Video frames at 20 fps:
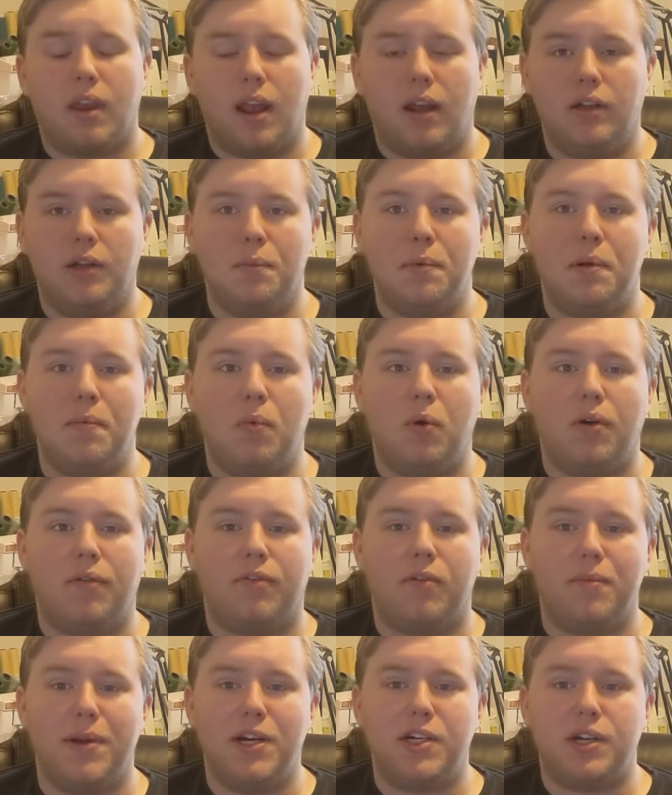little bit more
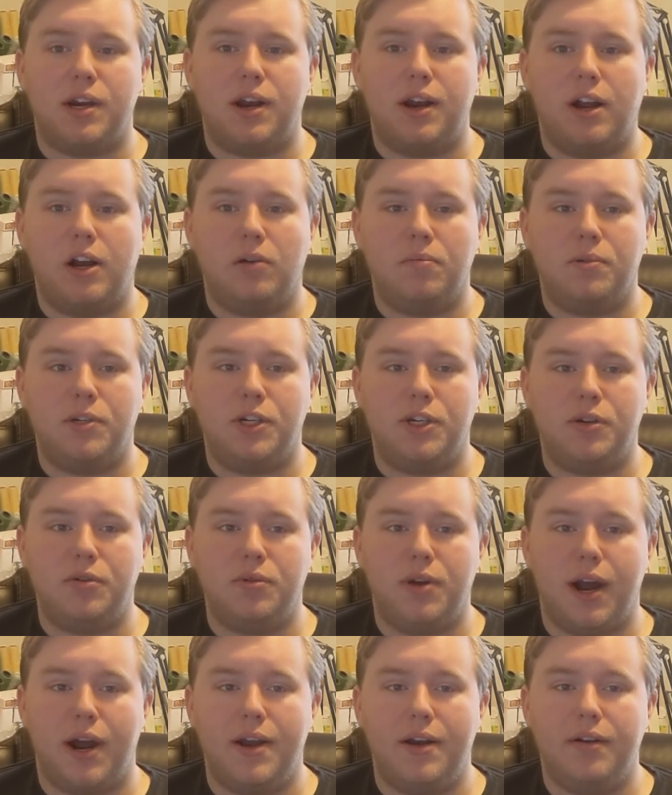information and helped you
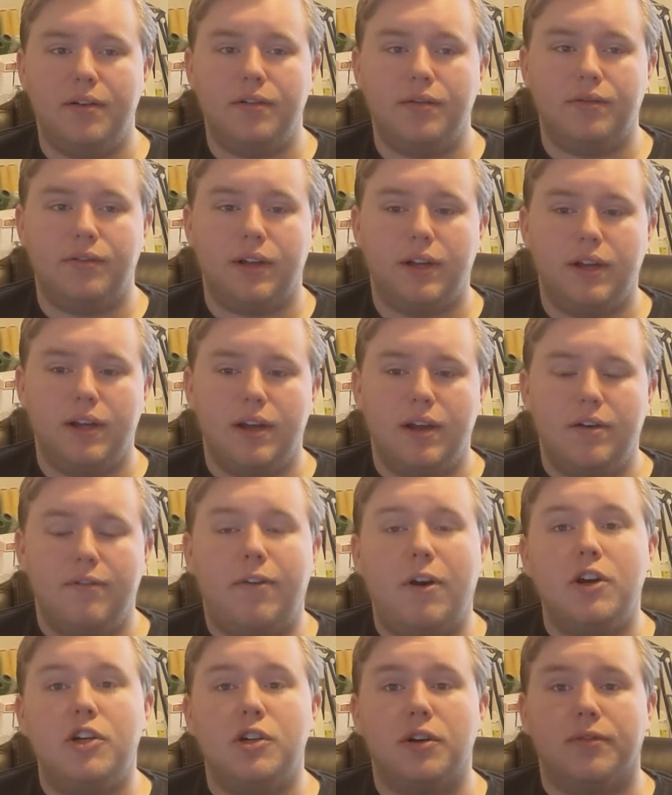kind of
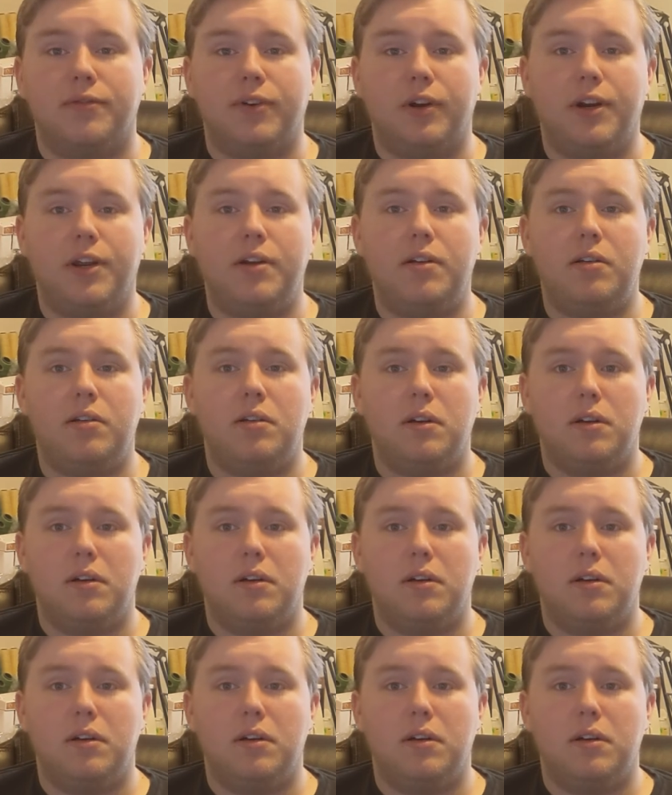find your footing